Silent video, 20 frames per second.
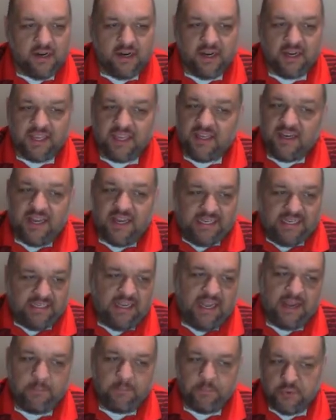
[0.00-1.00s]
Again,
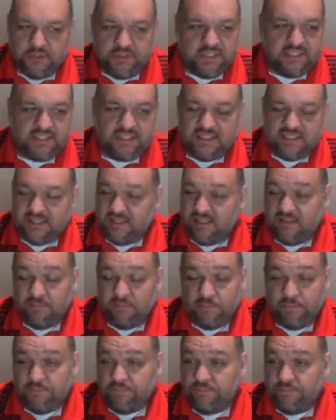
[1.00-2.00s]
I put this in the,
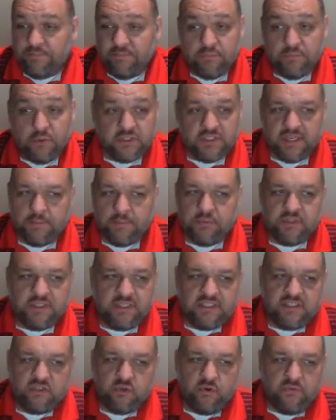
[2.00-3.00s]
personally, I put
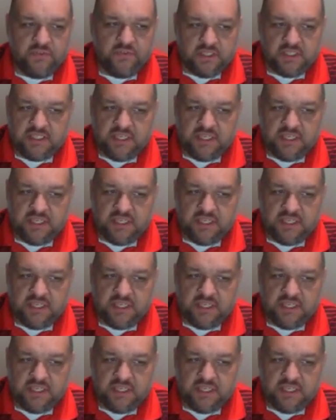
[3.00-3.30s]
this sort of in the